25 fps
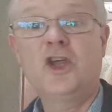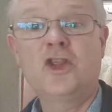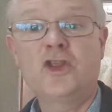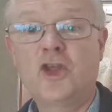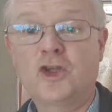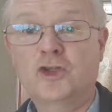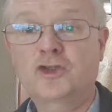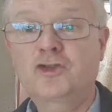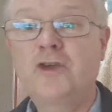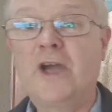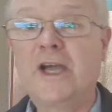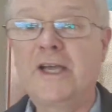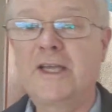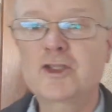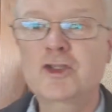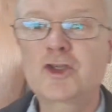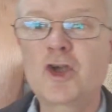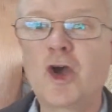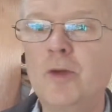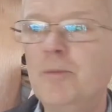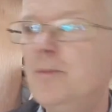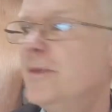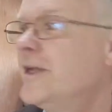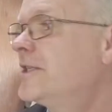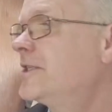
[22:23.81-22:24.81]
The tracker's
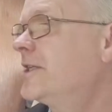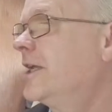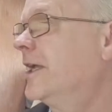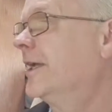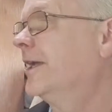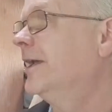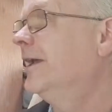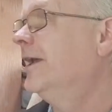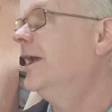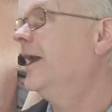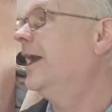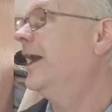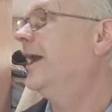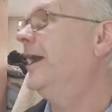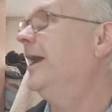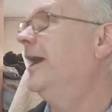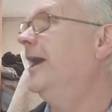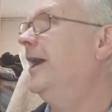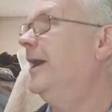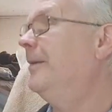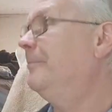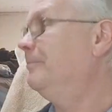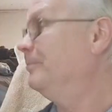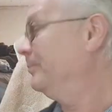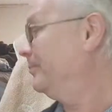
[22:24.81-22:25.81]
gone missing.
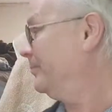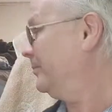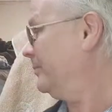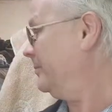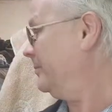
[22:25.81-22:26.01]
I